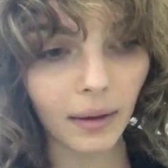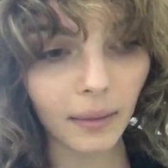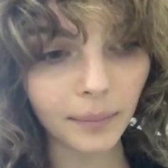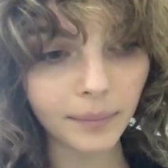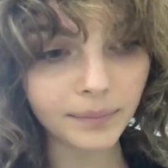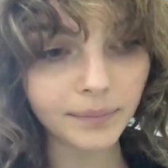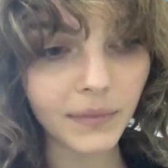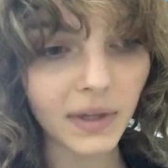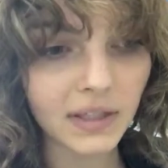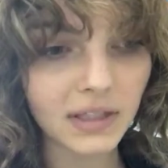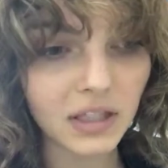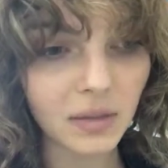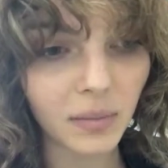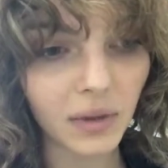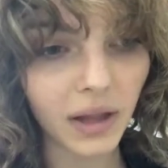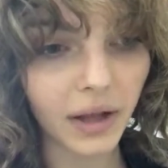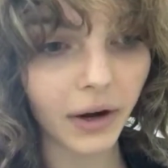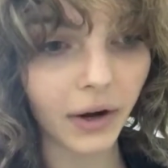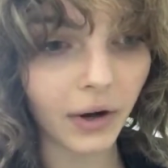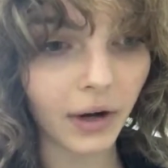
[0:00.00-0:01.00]
uh, a
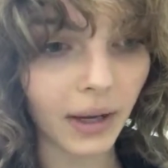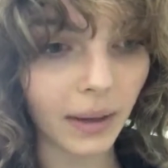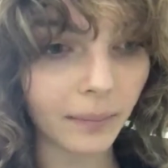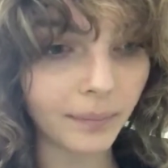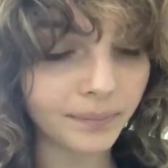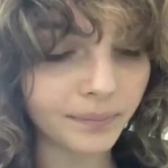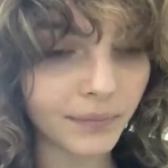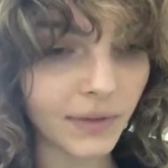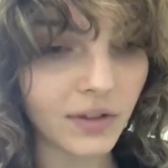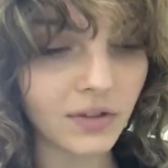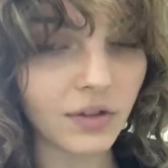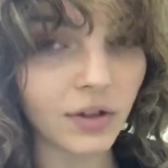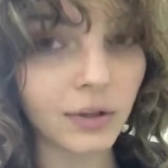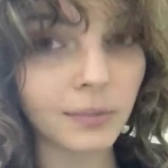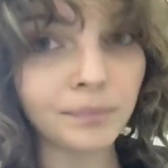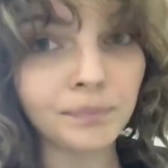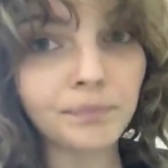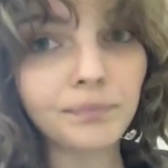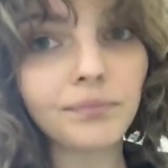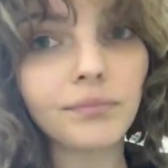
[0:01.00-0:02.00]
similarity is
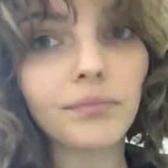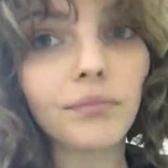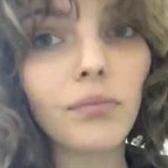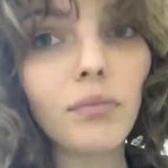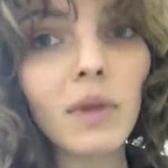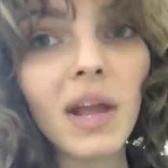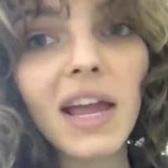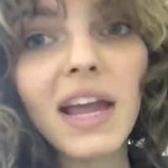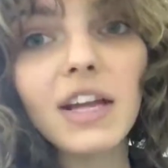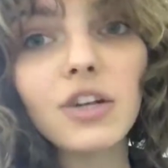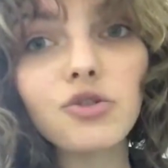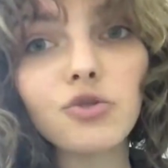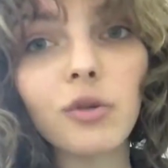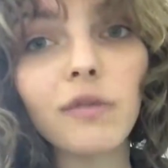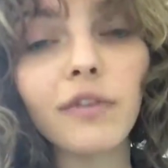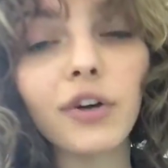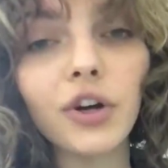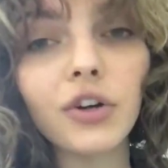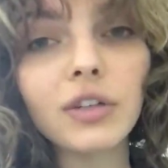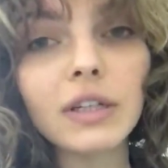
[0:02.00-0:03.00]
our
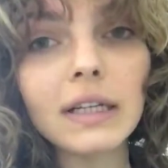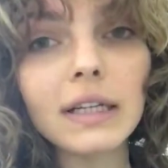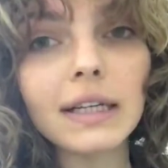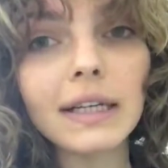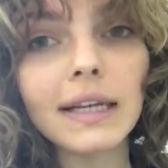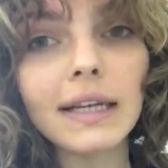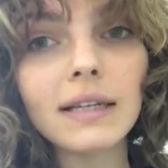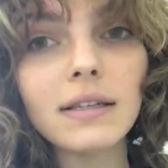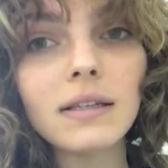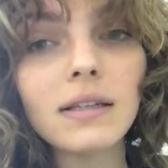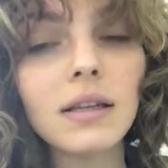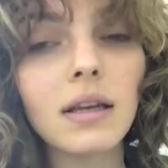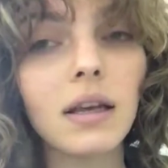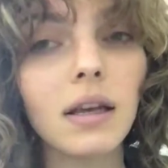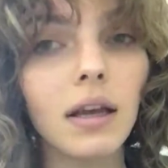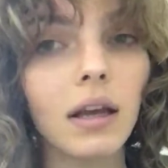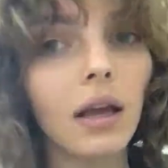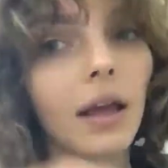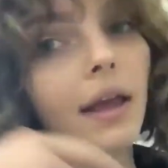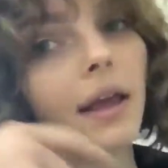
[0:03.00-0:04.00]
introvertness.
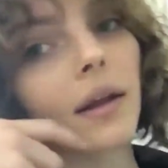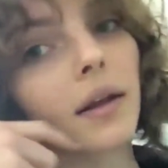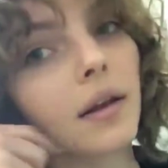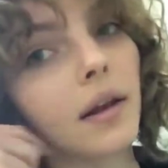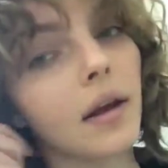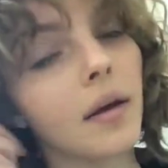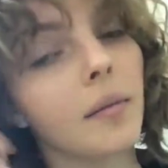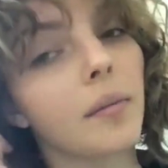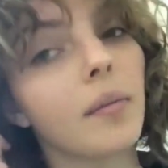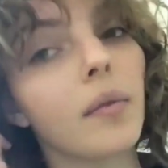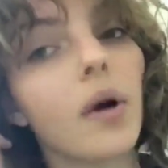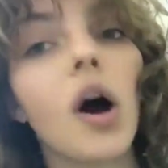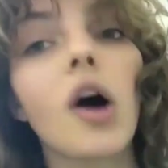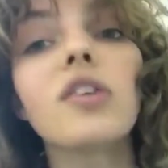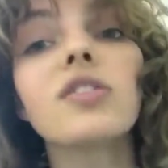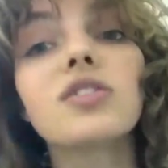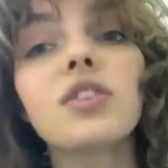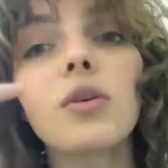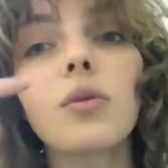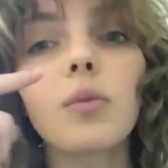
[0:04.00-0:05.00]
And um,
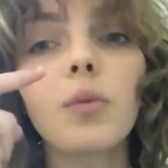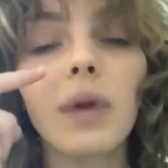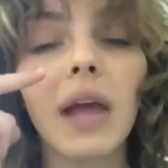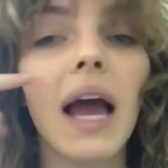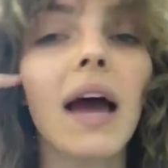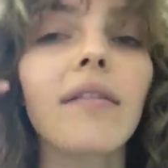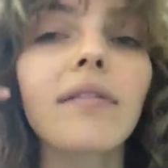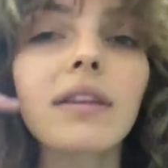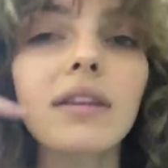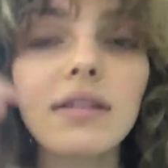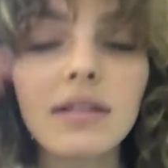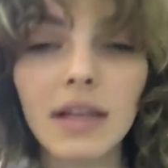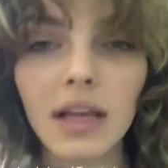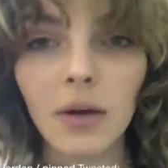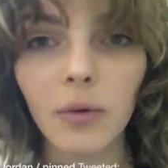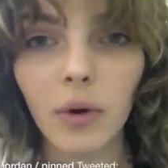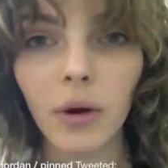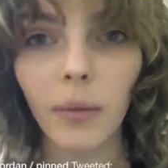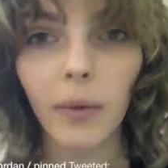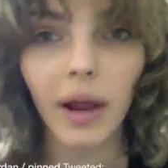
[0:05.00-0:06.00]
also we have this
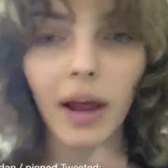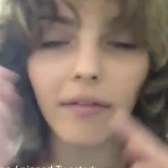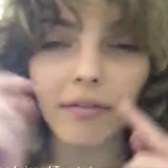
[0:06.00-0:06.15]
thing